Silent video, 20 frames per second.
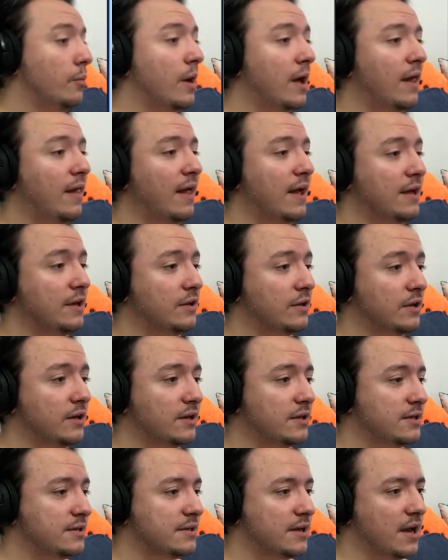Well, I
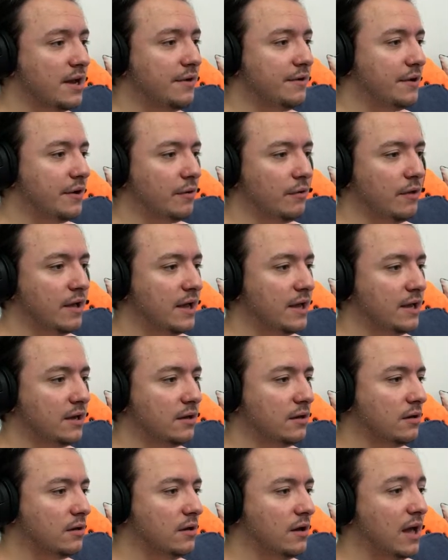could, I don't know,
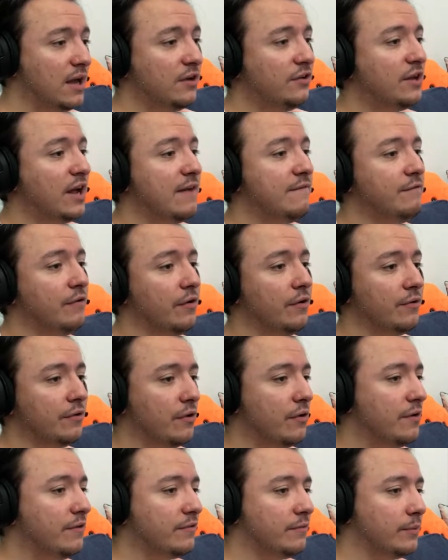like, I could divert
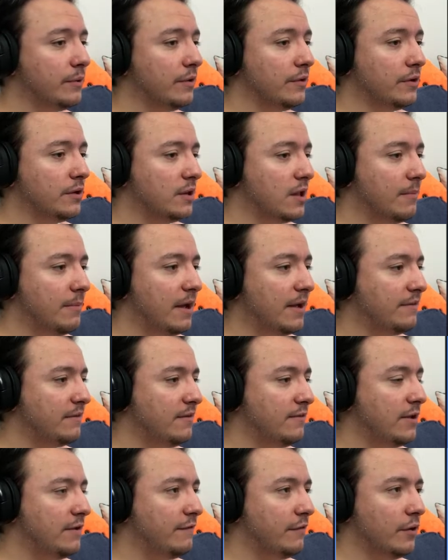her into another club
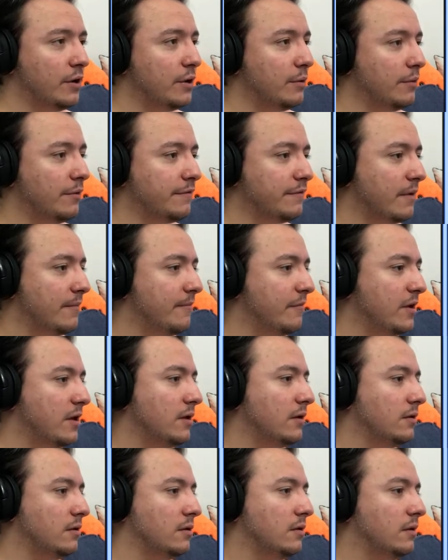activity for you or
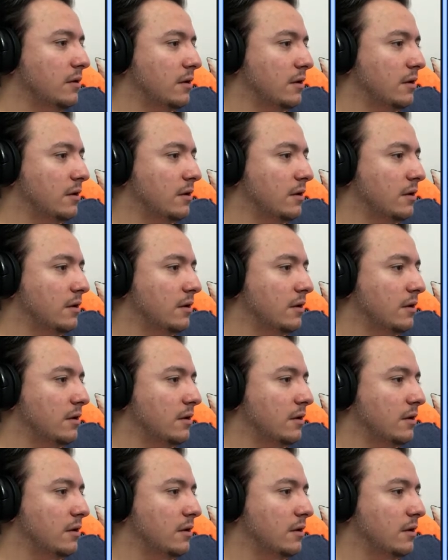something?